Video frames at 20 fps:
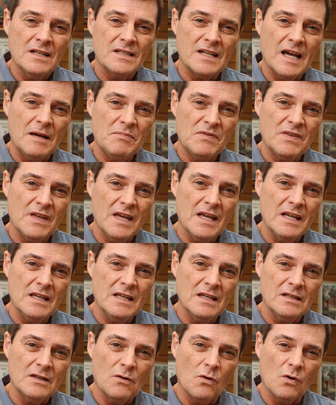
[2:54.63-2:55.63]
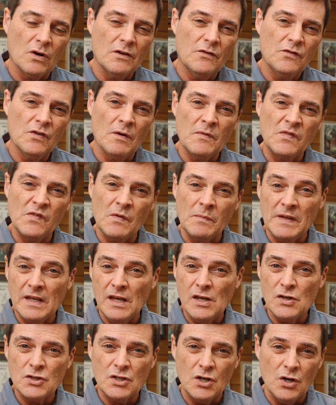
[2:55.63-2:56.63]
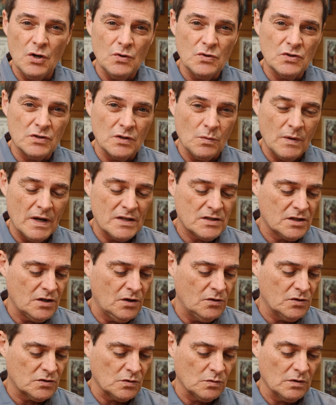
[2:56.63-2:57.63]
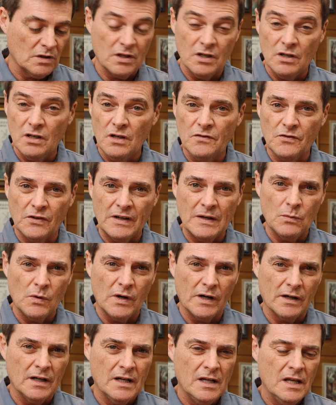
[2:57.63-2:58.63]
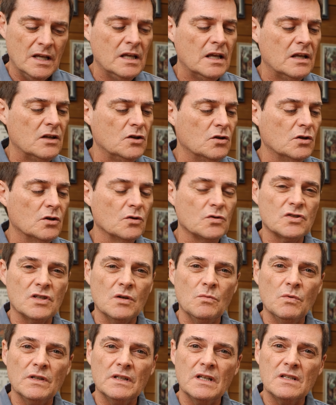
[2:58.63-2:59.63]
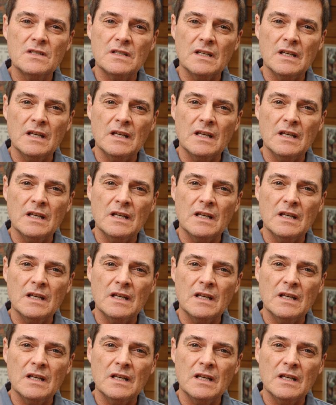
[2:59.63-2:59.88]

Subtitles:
type thing, or if you're from the East Coast or the West Coast or the Gulf or anywhere, and you know someone that's